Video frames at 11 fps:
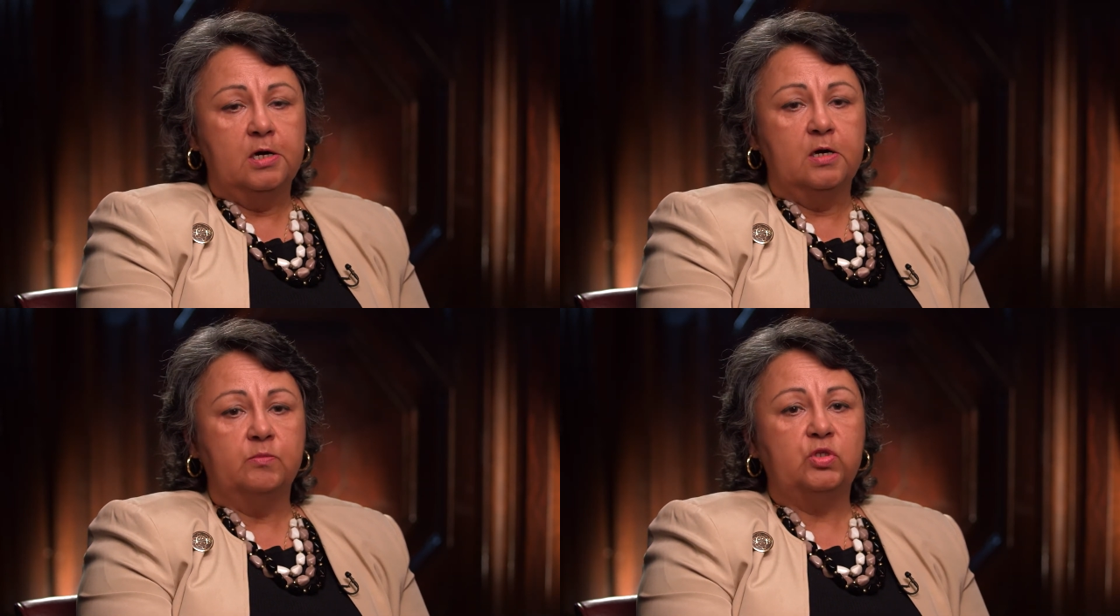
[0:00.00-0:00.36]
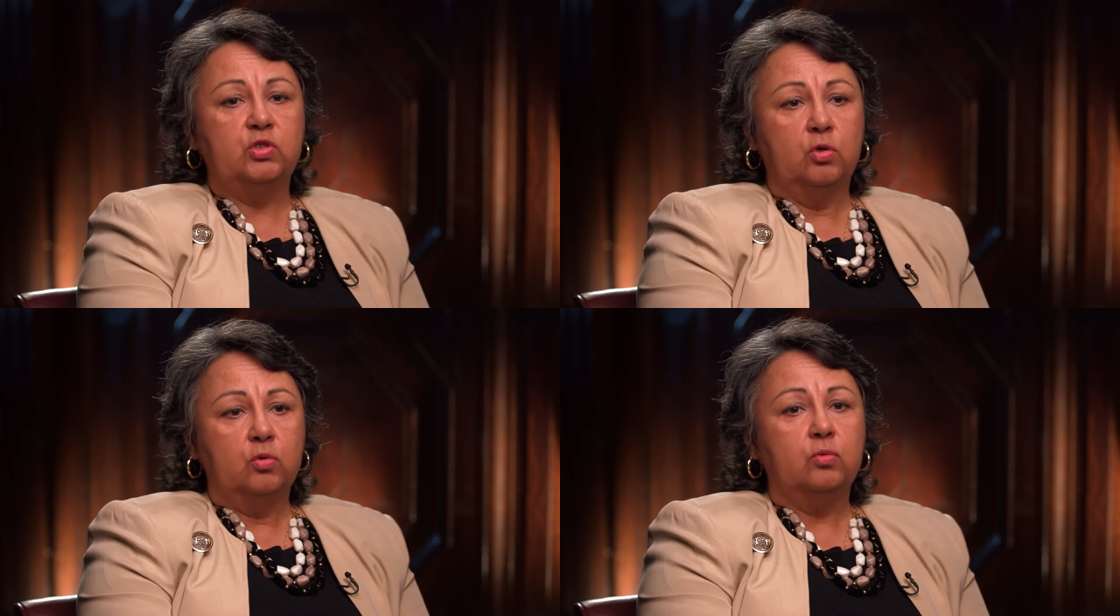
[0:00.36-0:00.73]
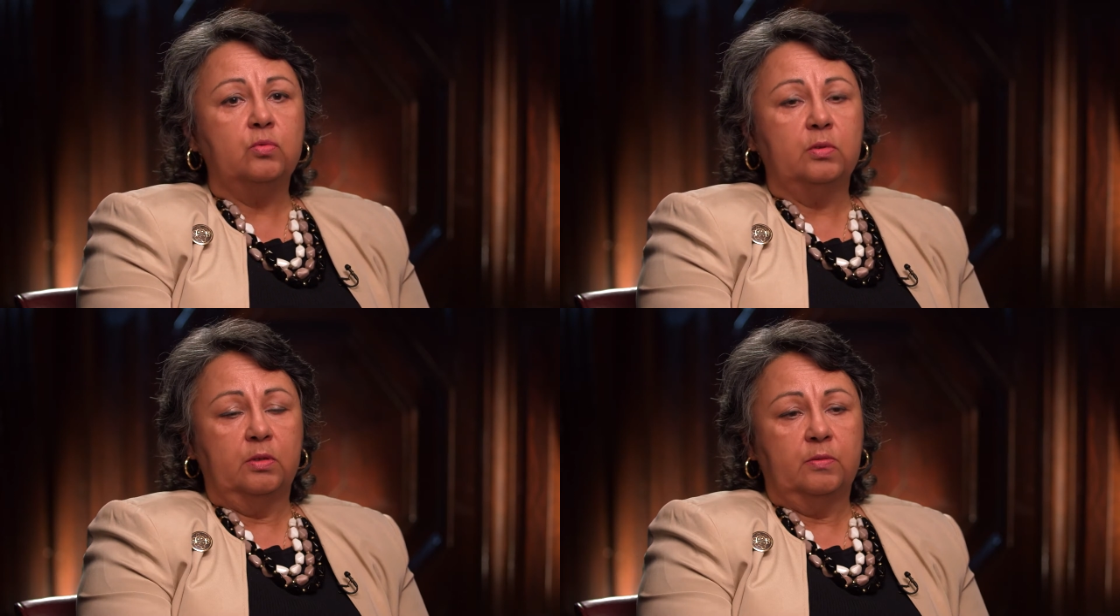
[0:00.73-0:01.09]
Um,
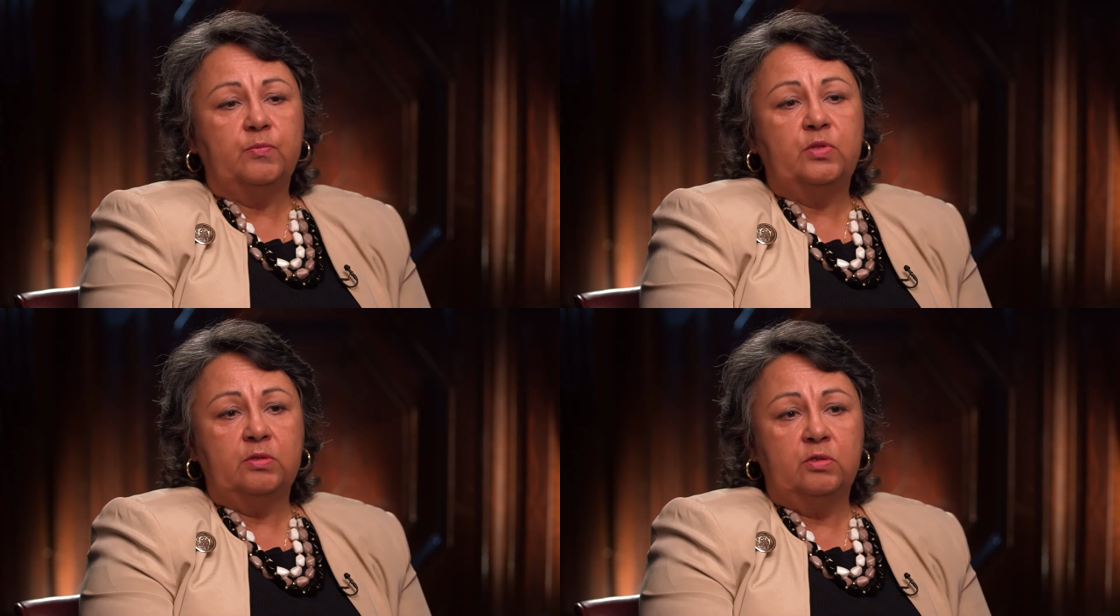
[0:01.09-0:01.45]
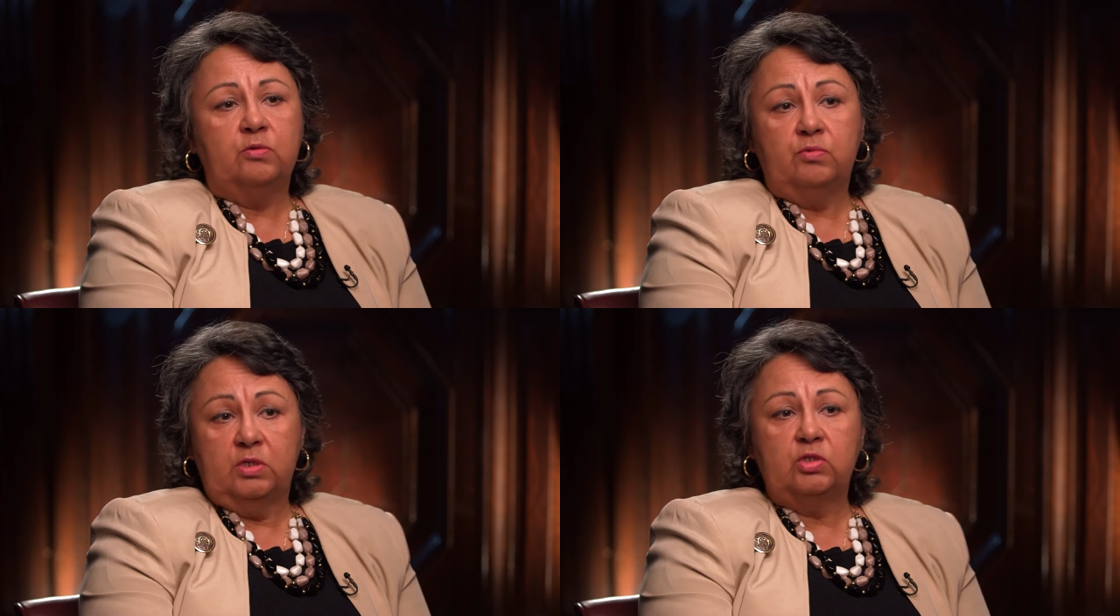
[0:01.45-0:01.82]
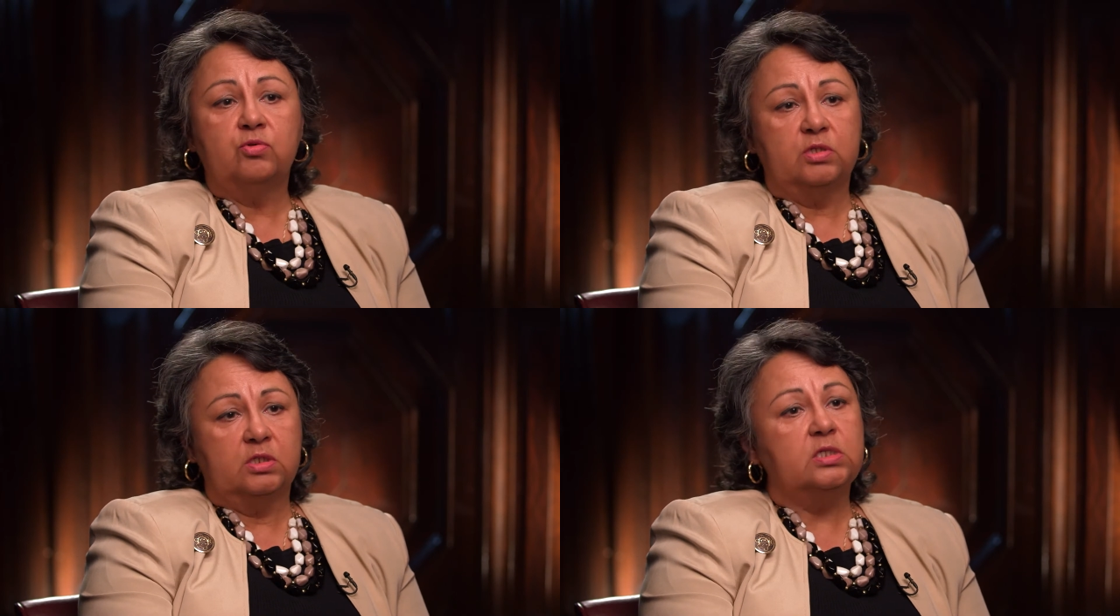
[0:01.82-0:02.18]
so uh, the, the
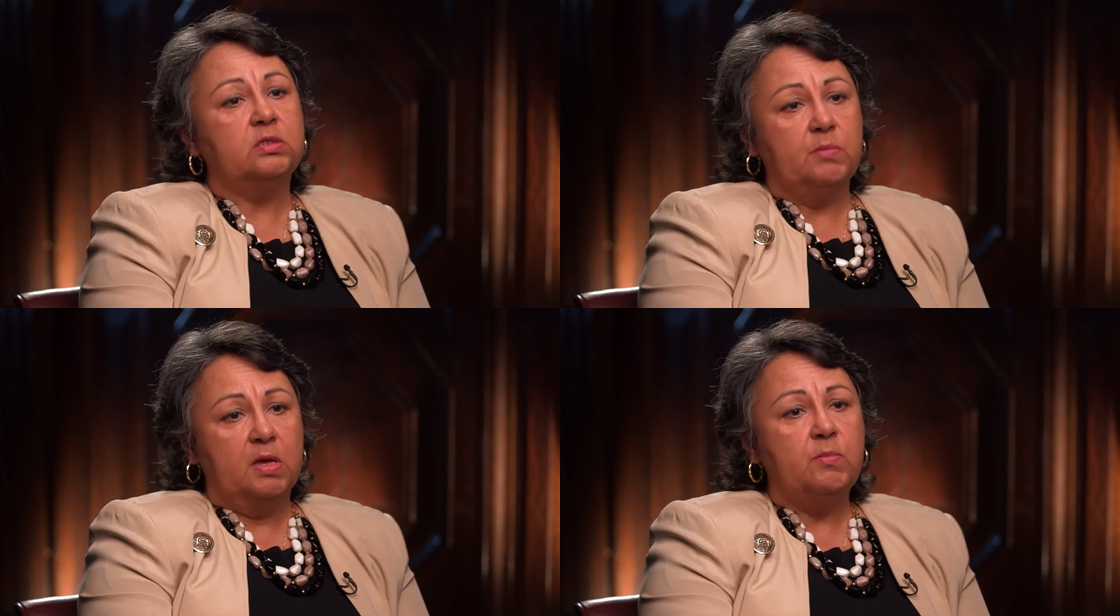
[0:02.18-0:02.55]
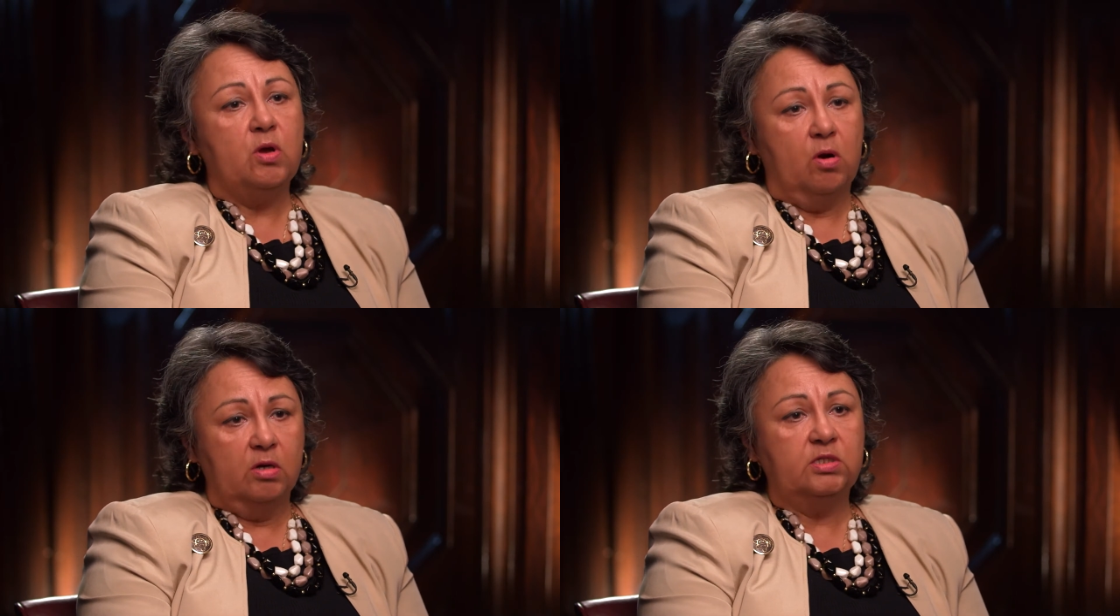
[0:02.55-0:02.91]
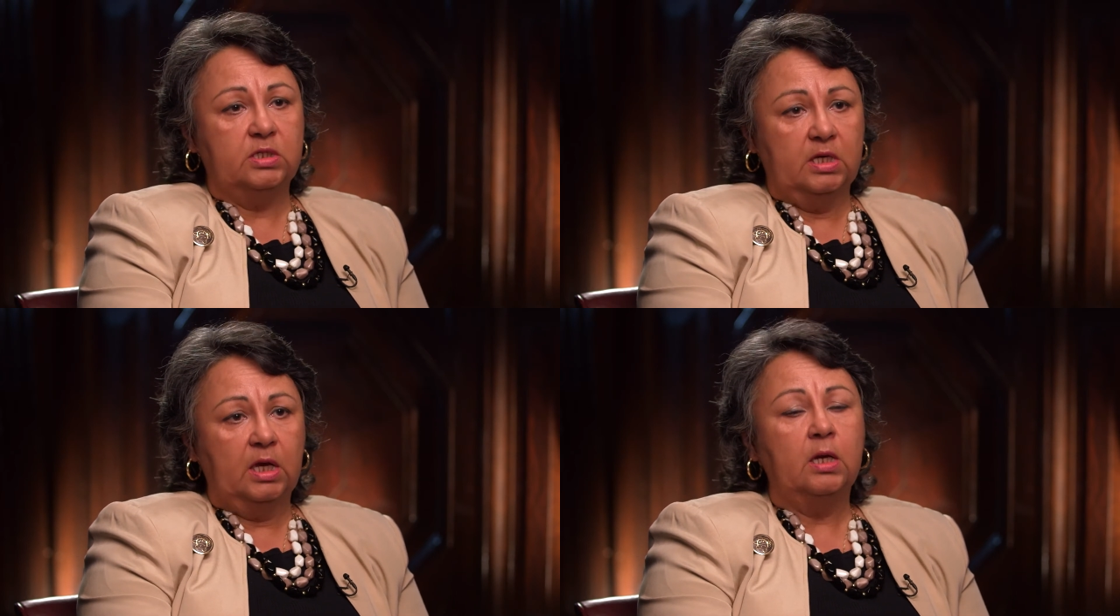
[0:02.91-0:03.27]
resources may be hard
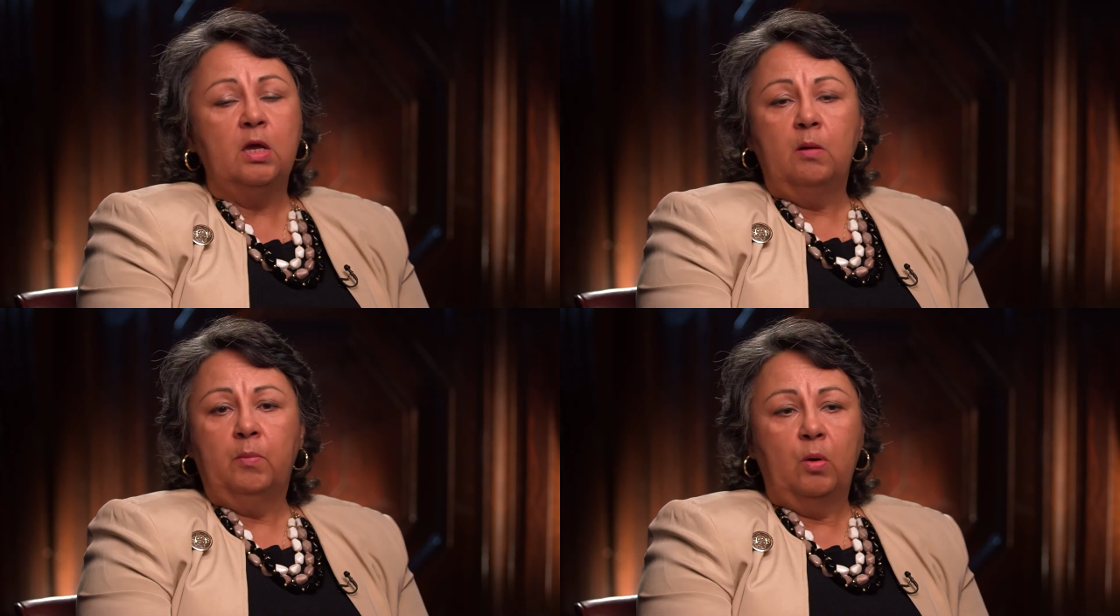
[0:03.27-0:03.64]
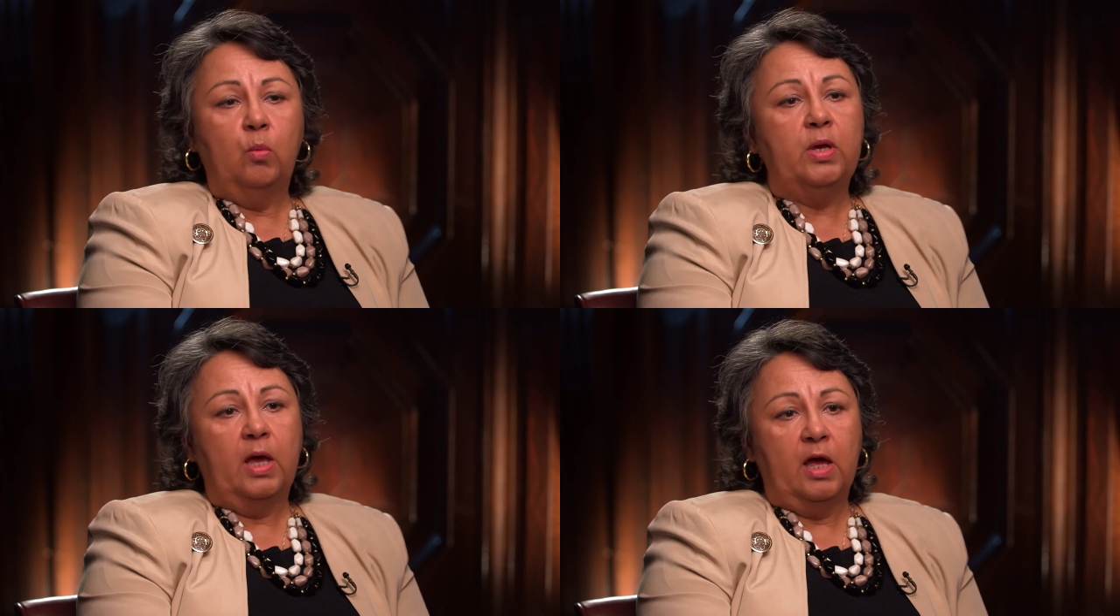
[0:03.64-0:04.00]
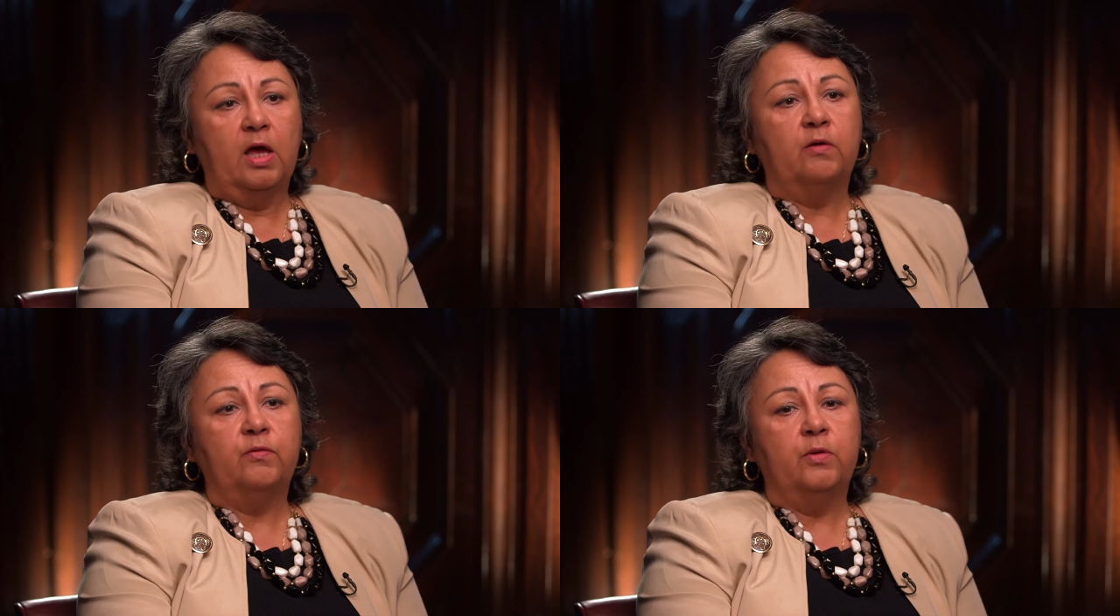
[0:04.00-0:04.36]
to get, but we
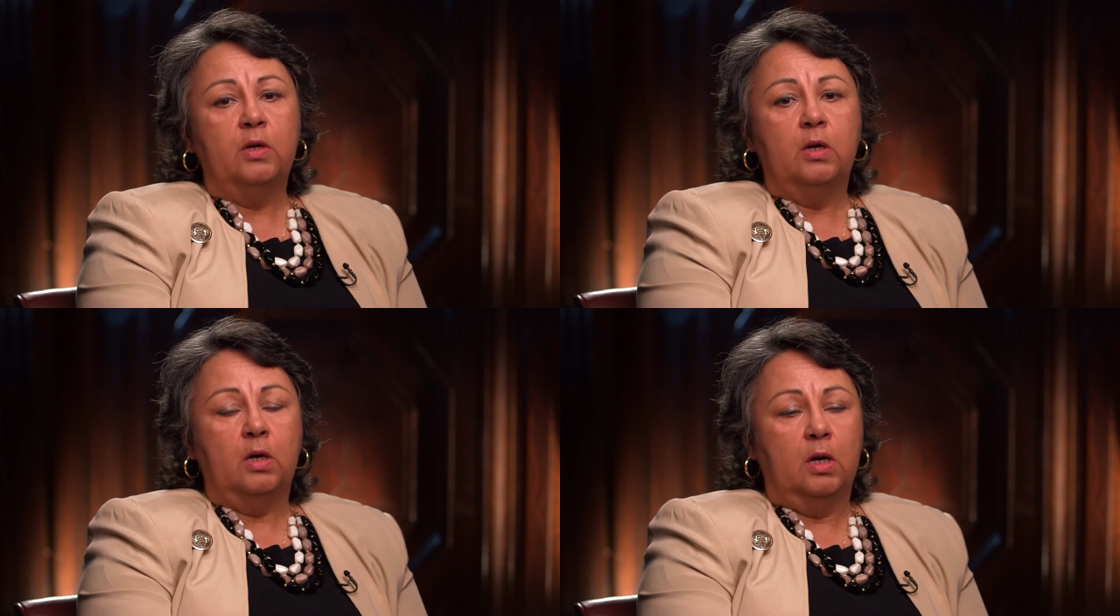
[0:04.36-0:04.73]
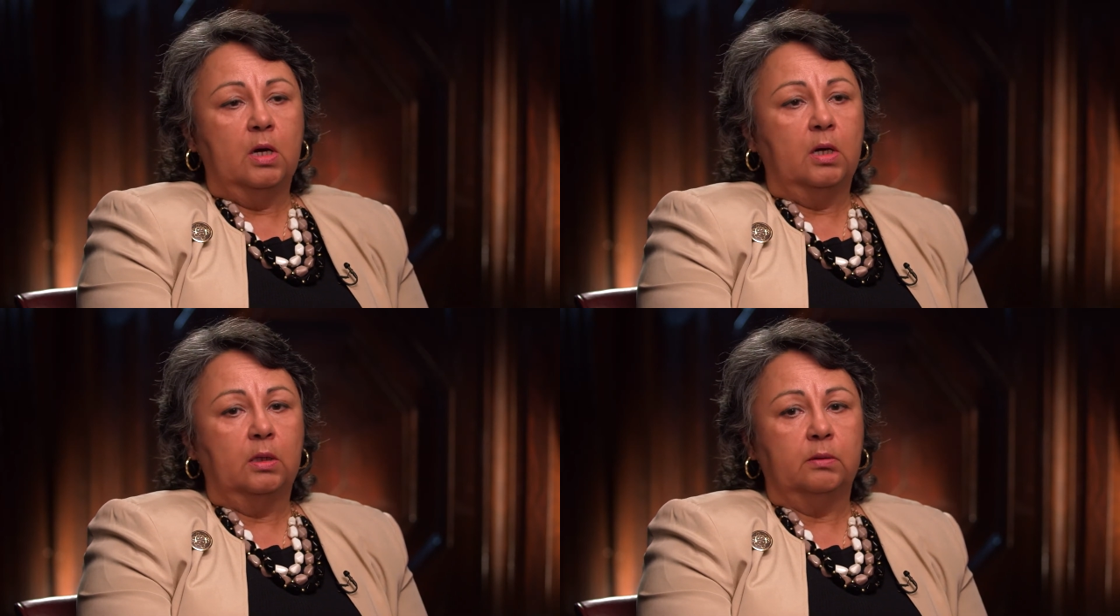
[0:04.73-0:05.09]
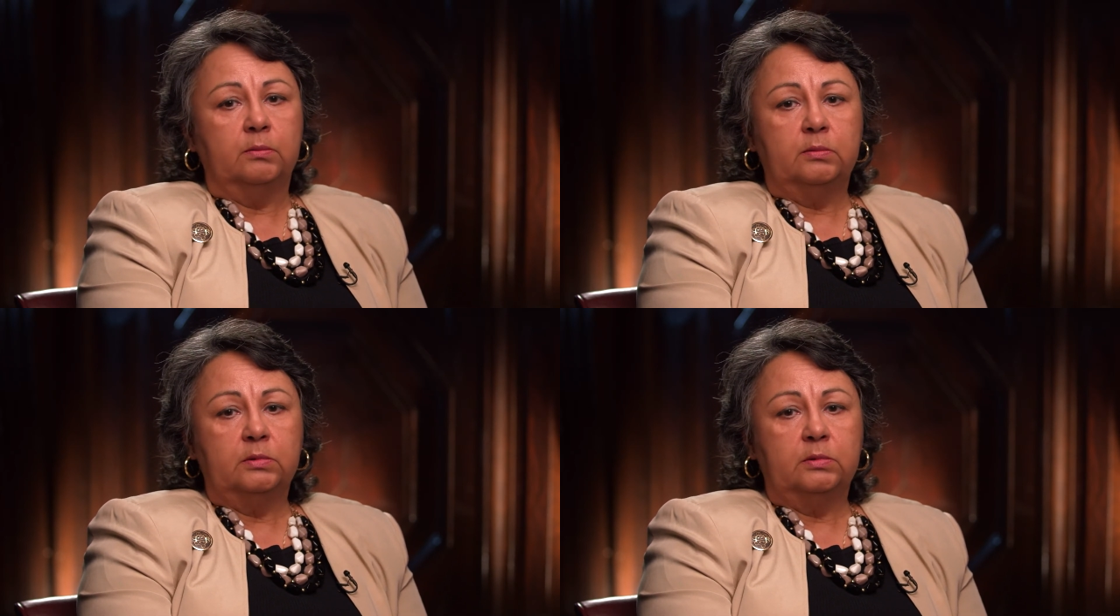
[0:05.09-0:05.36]
have uh,